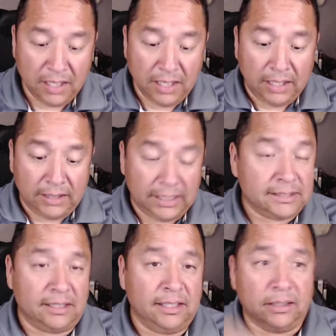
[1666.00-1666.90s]
And that's the
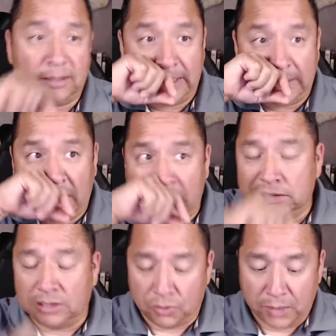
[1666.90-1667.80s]
thing. That is
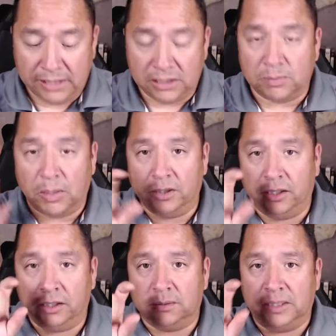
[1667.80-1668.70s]
a great small
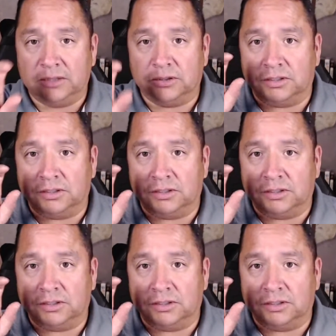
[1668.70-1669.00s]
incremental